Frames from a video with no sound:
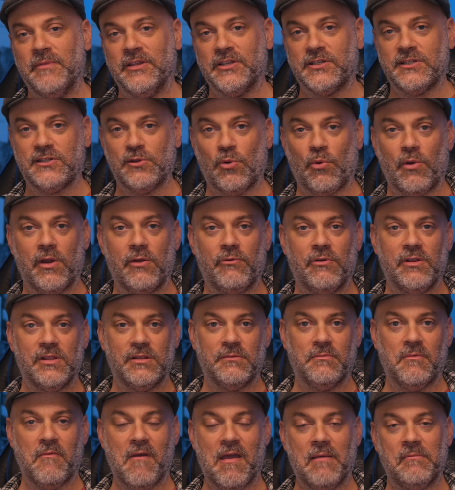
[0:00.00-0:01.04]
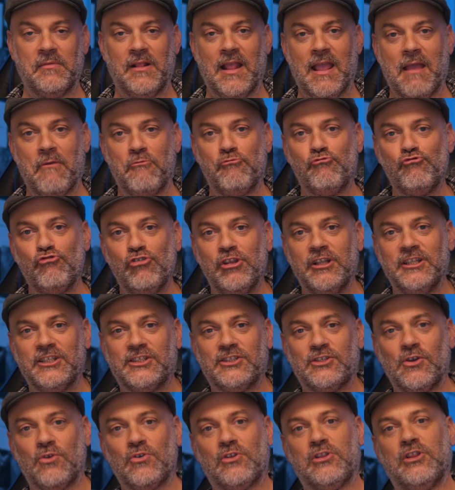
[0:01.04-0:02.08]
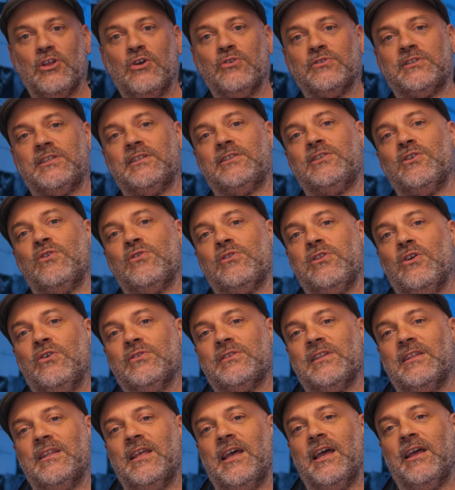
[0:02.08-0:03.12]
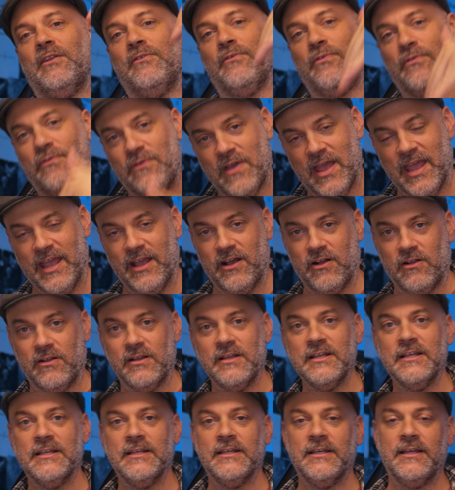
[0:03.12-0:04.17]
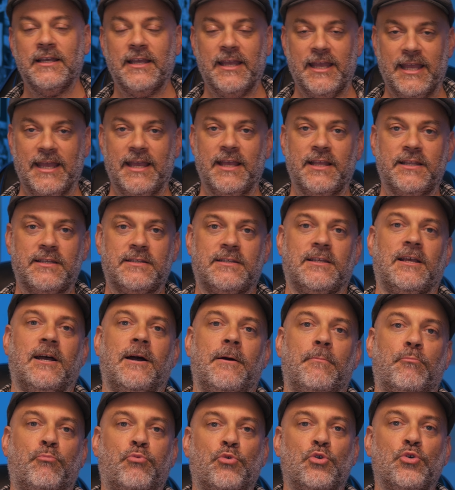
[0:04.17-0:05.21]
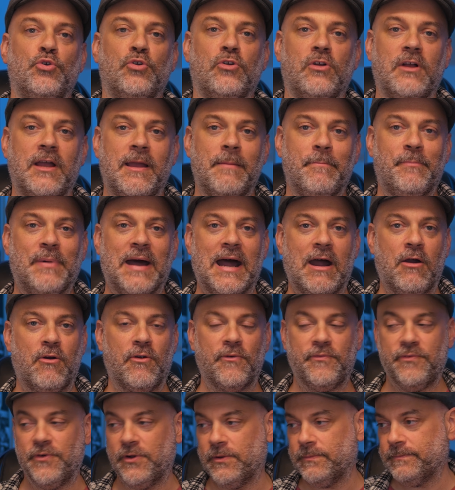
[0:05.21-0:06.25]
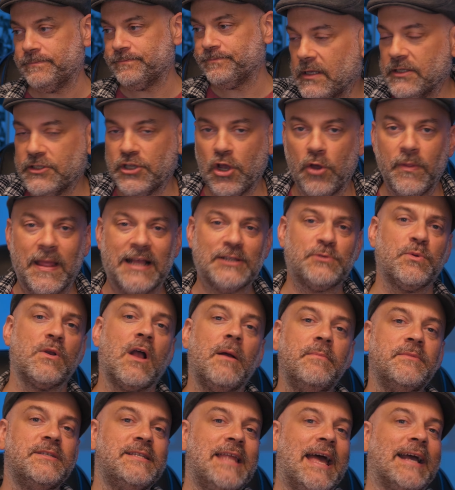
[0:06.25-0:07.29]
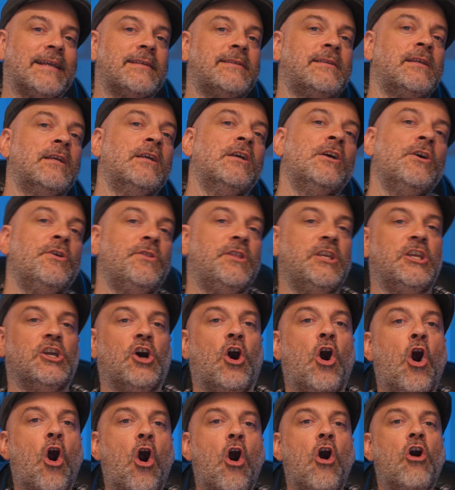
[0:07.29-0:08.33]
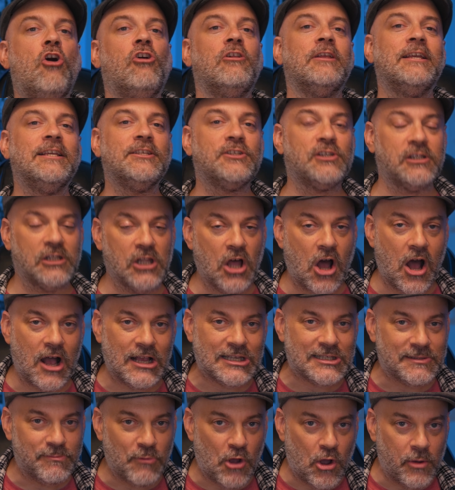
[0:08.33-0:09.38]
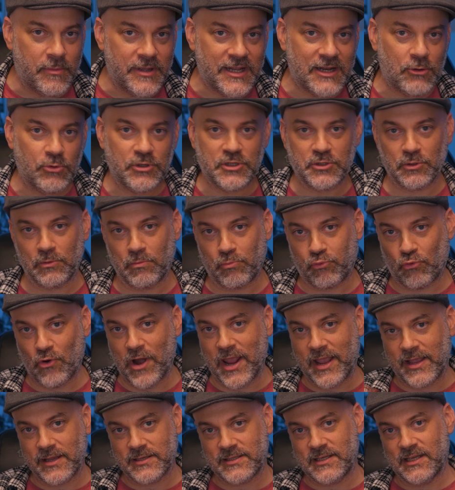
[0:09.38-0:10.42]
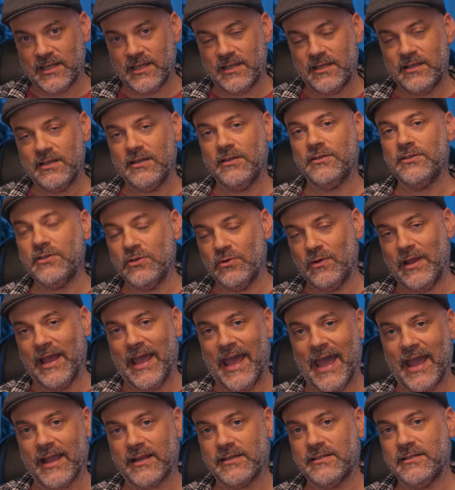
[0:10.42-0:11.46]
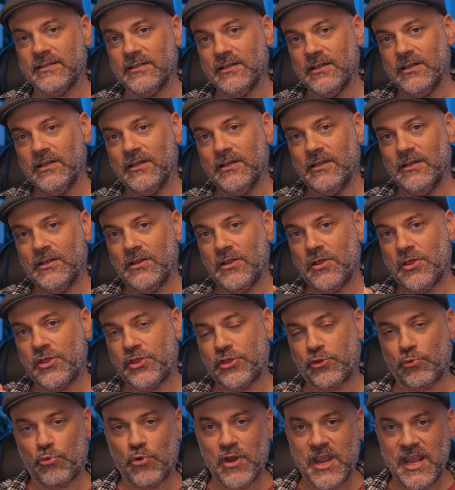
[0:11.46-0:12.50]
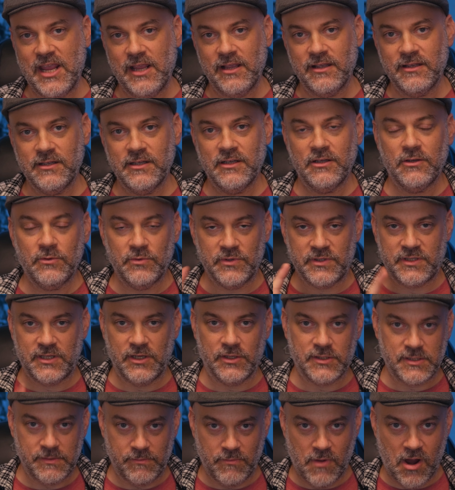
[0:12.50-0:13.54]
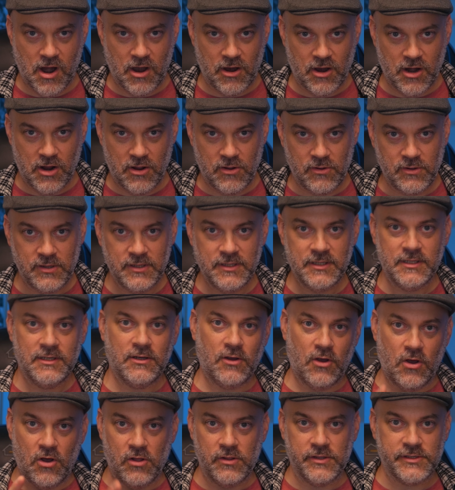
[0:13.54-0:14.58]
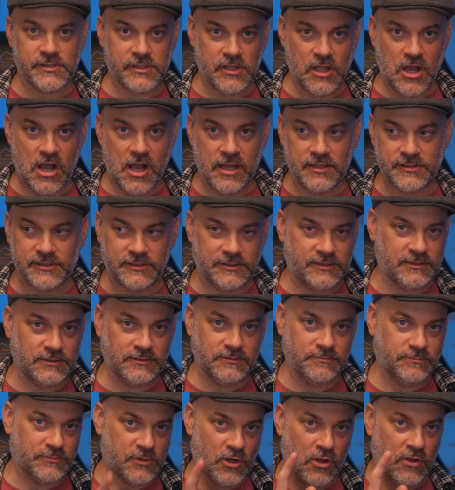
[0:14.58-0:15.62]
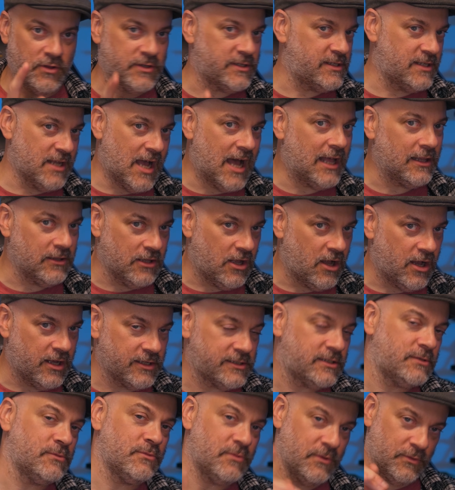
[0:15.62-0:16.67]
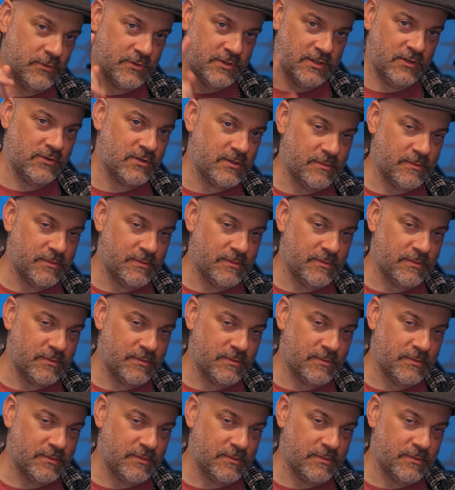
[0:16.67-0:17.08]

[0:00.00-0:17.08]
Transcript: the story rhythm of having to get really so close, and then fail is brutal and powerful. So that's what comes next. The all is lost moment, which will break us into Act 3. We'll see you tomorrow. All is lost, but all is not lost. We will see you